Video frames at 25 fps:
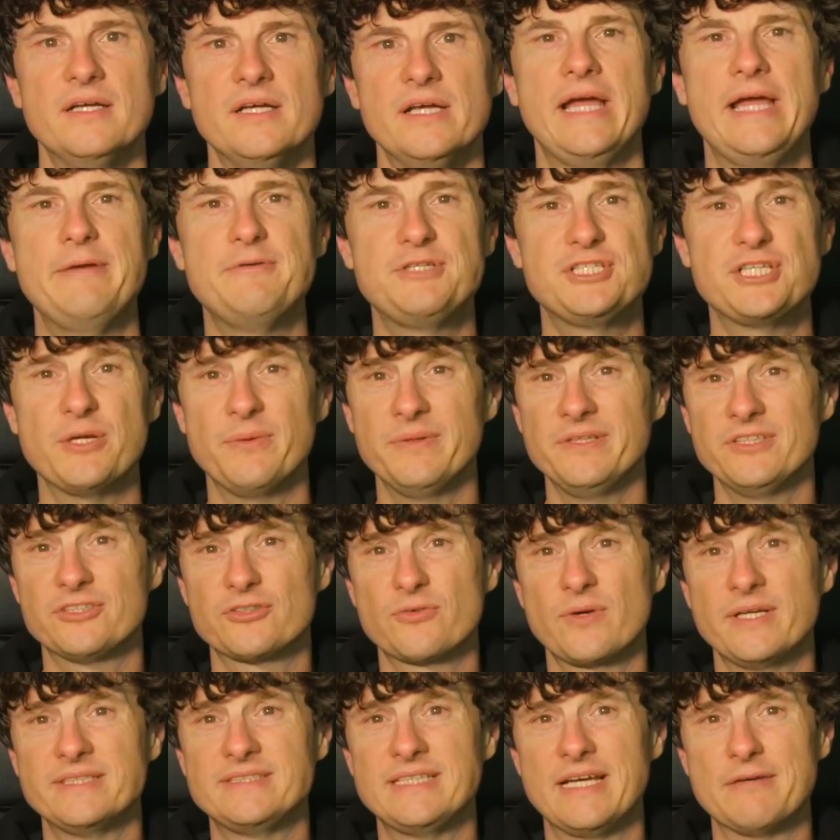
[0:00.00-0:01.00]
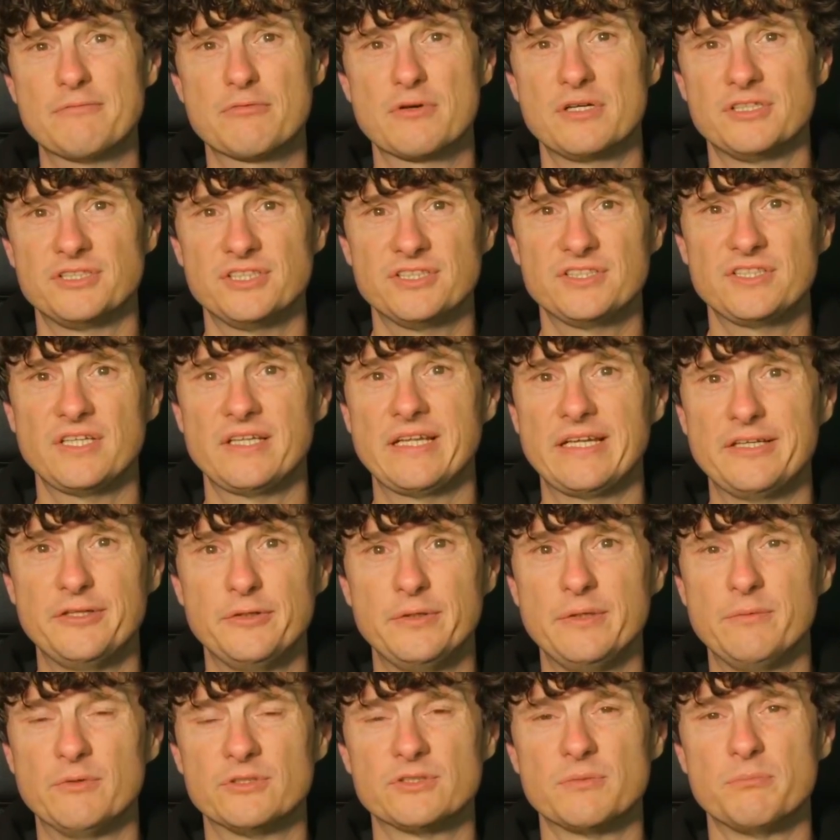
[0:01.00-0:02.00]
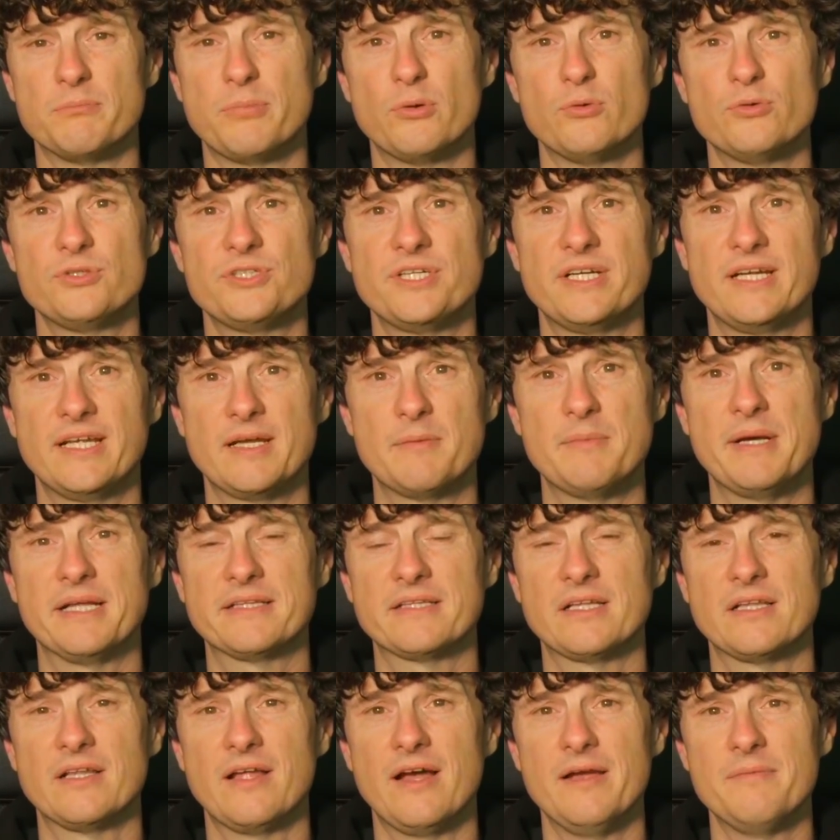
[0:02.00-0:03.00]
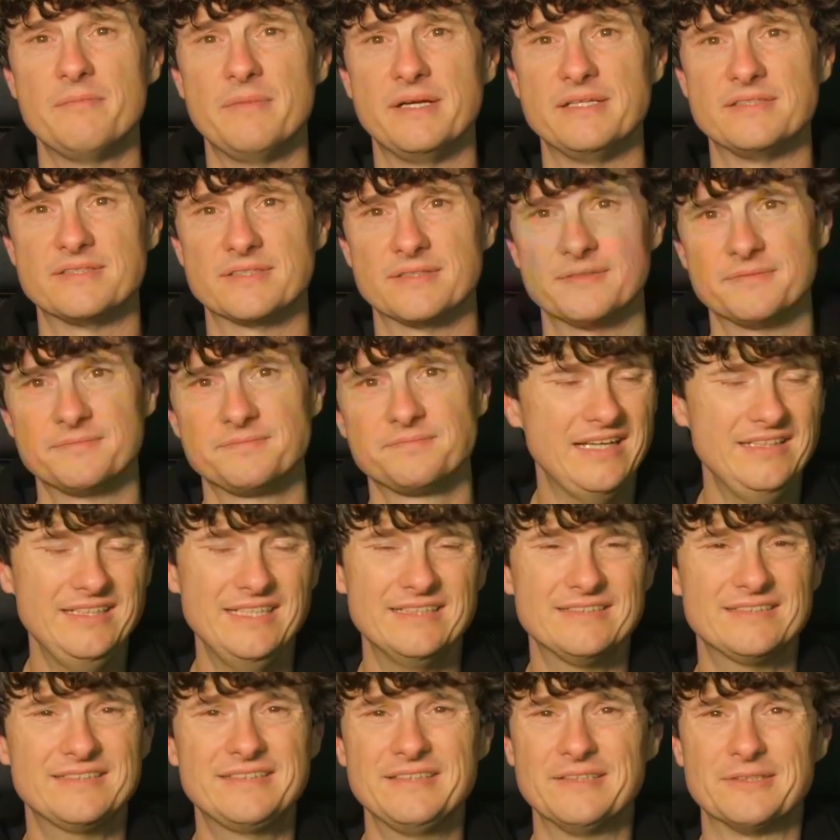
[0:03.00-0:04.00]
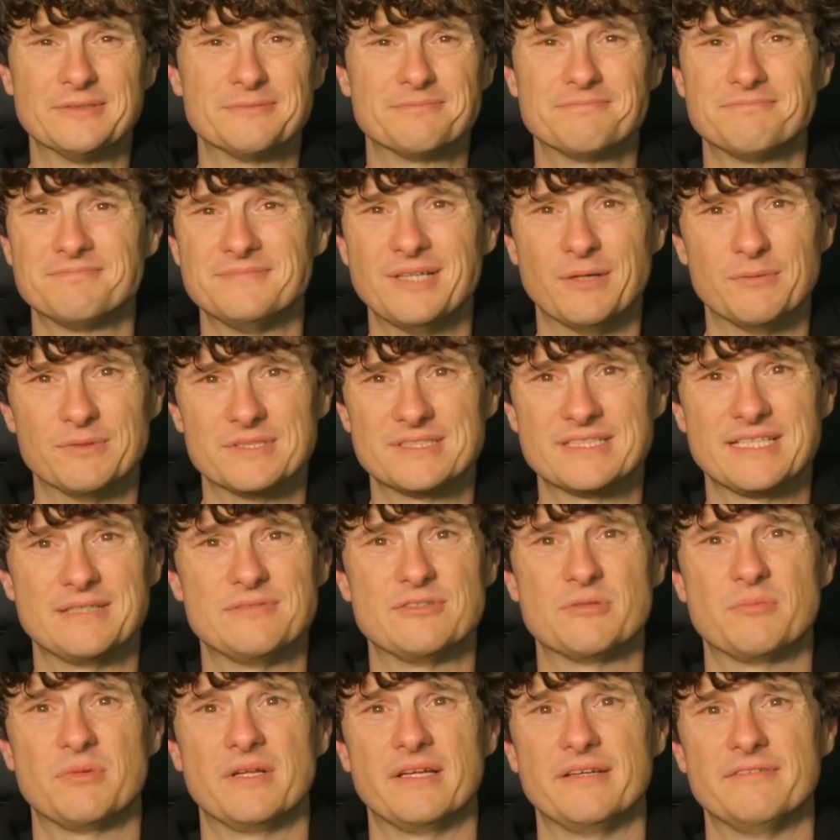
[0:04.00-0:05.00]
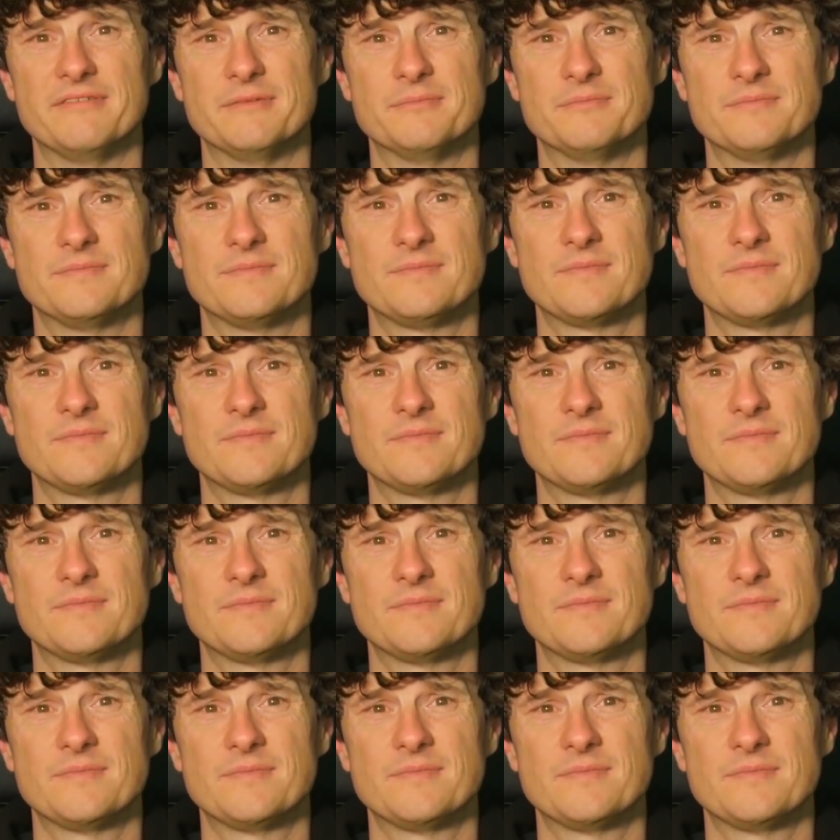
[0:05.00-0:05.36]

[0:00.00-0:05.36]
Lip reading: He was showing the screen to everyone just so they knew he wasn't bullshitting about the light meter. And yet still, no one seemed to believe him.